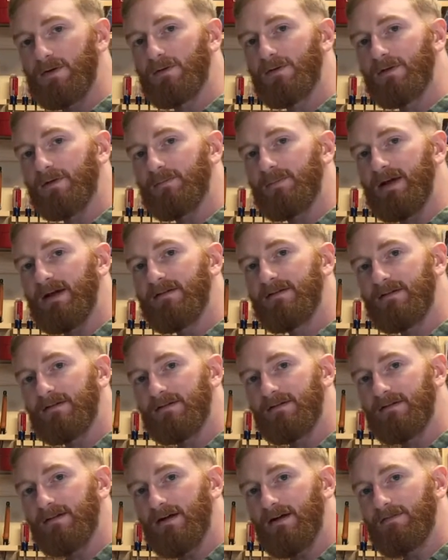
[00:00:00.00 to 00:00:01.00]
a few of the
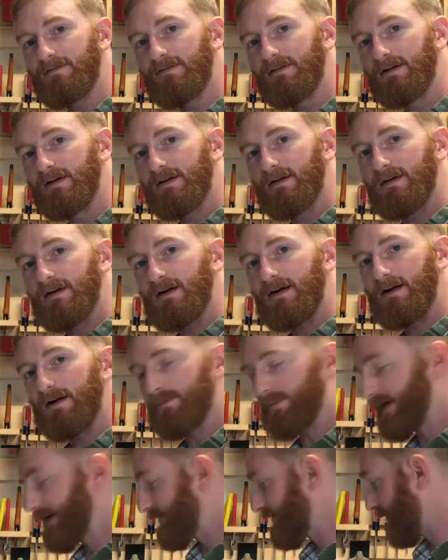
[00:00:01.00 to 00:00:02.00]
basic stuff.
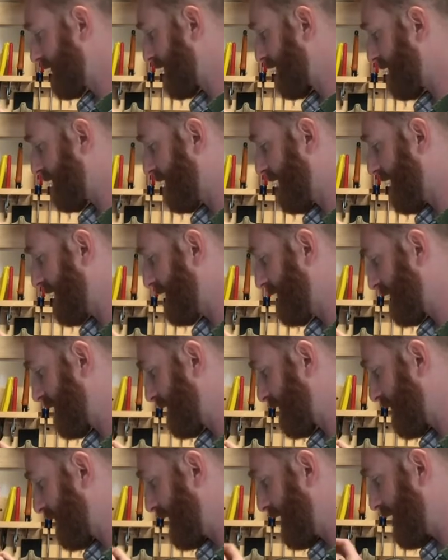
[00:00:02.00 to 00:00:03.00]
Make sure the fence
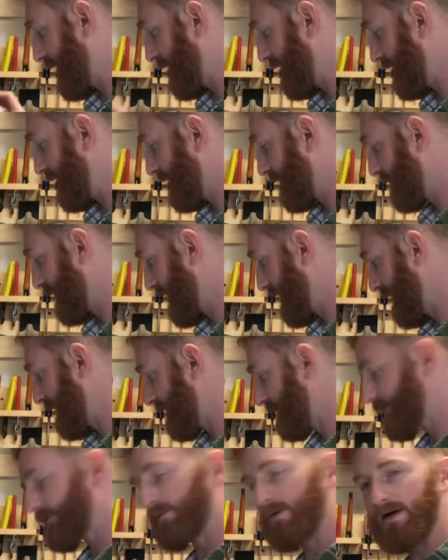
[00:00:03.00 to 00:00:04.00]
is square and the blade
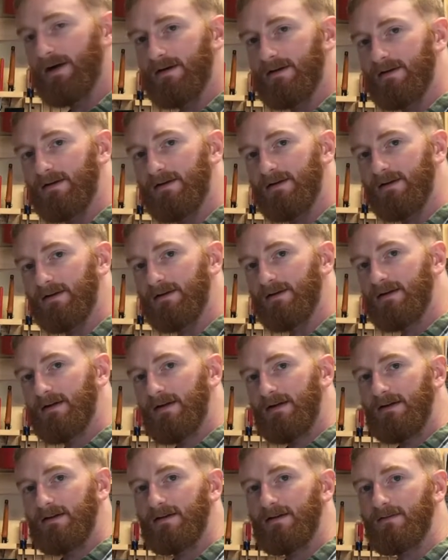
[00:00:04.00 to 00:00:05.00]
is square to
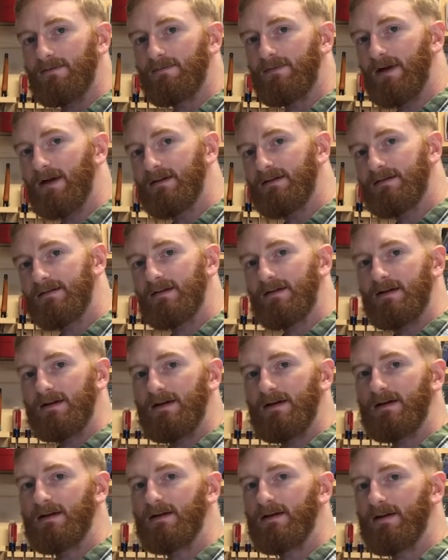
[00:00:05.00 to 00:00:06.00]
the fence
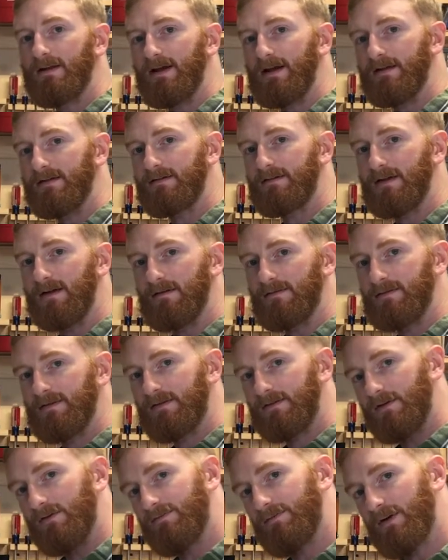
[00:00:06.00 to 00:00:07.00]
and all that stuff.
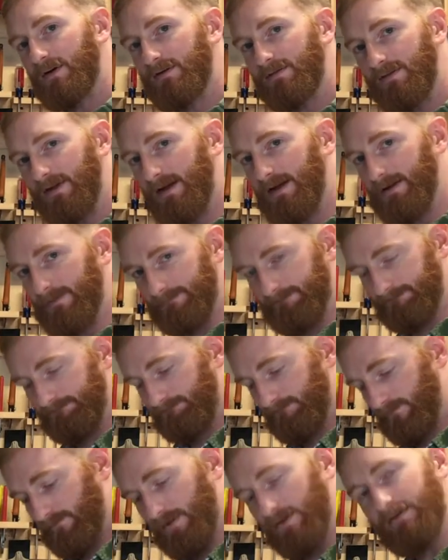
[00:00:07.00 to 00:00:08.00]
So first thing,
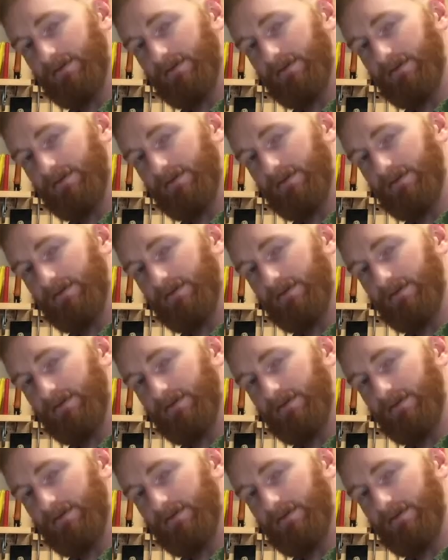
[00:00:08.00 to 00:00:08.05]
